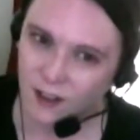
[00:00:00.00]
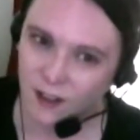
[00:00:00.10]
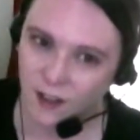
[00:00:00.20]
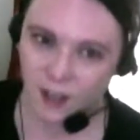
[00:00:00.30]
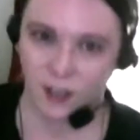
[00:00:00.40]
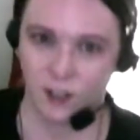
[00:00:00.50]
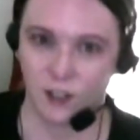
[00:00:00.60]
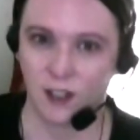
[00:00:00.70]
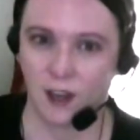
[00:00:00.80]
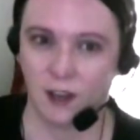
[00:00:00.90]
And it
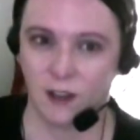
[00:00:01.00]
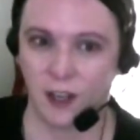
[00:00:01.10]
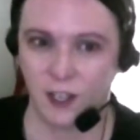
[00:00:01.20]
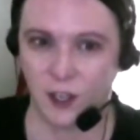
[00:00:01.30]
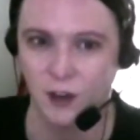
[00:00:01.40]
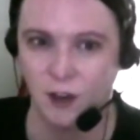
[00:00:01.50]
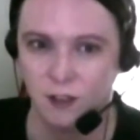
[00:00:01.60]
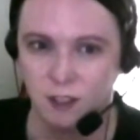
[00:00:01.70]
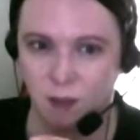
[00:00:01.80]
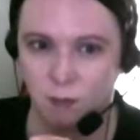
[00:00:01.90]
just kind of like you're hearing
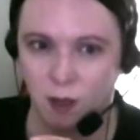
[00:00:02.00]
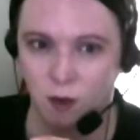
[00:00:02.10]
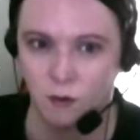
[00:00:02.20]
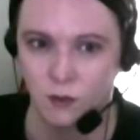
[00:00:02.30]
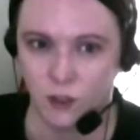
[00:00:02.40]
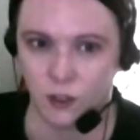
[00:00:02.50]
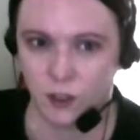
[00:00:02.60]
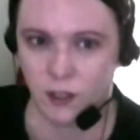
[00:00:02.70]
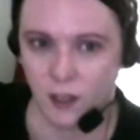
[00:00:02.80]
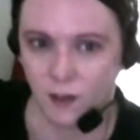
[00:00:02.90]
something go
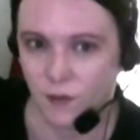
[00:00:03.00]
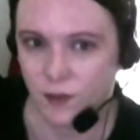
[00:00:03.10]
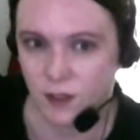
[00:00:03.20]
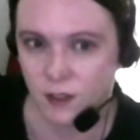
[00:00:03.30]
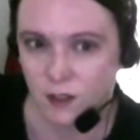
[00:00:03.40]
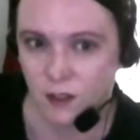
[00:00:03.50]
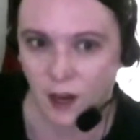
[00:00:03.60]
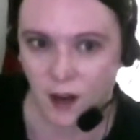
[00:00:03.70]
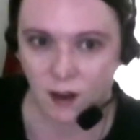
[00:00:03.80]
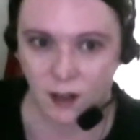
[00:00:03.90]
shift
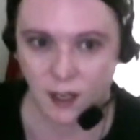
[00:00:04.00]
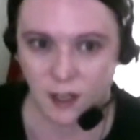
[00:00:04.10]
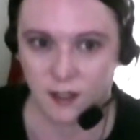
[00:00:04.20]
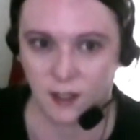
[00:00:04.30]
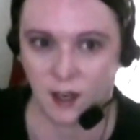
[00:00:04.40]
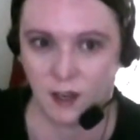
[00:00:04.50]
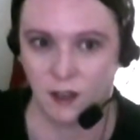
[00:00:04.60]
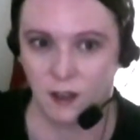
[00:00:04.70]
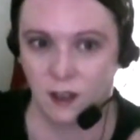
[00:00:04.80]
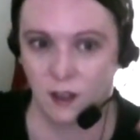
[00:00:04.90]
down. It gets kind
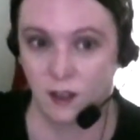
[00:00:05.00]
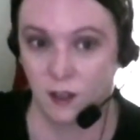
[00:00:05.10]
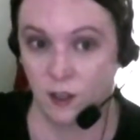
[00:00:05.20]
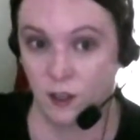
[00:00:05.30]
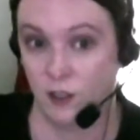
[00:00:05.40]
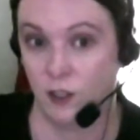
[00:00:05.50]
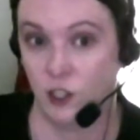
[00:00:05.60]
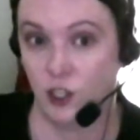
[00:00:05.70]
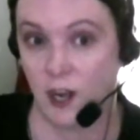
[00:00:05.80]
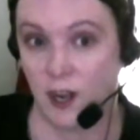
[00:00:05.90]
of
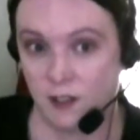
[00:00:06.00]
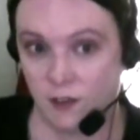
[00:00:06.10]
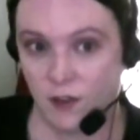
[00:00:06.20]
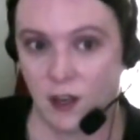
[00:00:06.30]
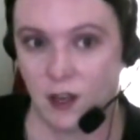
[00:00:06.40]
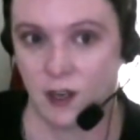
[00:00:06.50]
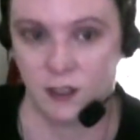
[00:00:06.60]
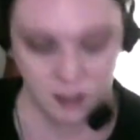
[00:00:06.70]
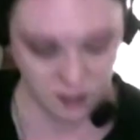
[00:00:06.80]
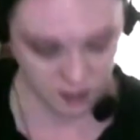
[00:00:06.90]

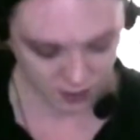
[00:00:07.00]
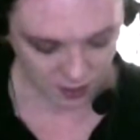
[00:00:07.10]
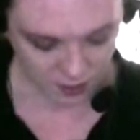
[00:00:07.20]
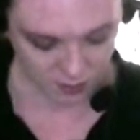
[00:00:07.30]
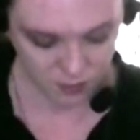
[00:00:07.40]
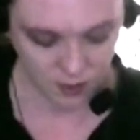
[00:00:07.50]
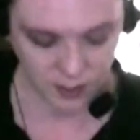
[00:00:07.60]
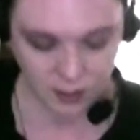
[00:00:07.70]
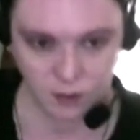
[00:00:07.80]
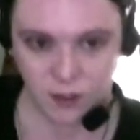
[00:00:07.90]
jazzified, you know,
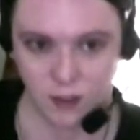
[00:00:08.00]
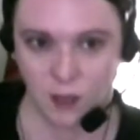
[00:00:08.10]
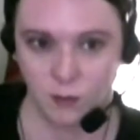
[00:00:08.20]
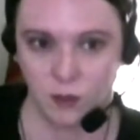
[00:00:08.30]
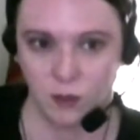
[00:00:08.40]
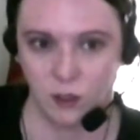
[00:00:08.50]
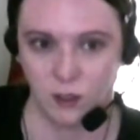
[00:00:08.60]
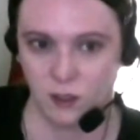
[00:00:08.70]
like substitute.